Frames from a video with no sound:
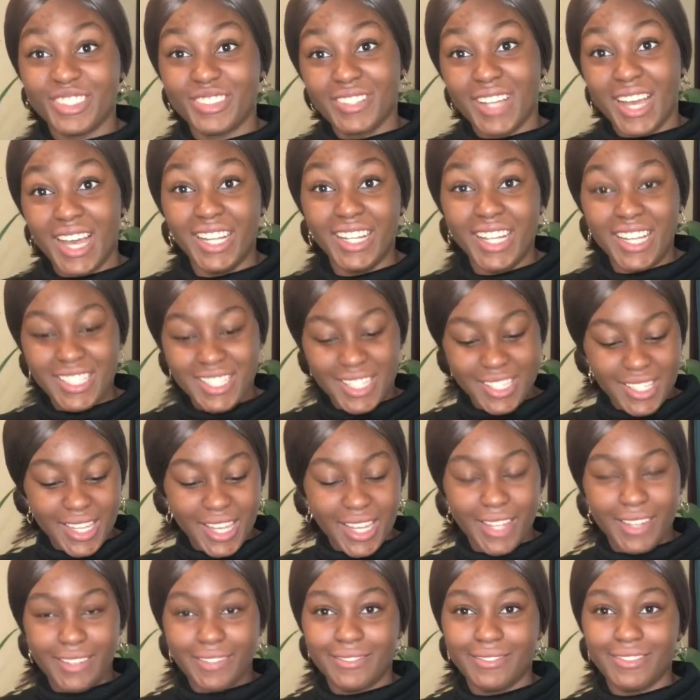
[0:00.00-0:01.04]
unless it's
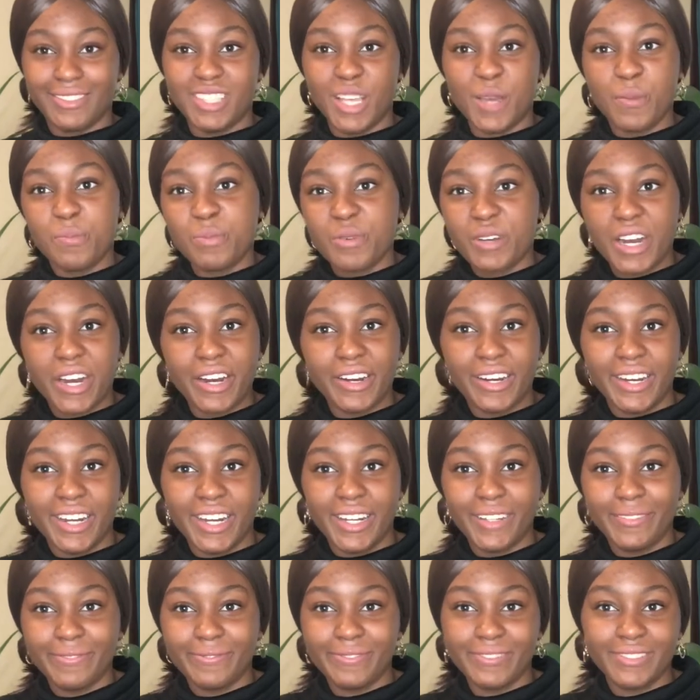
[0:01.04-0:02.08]
like temporary.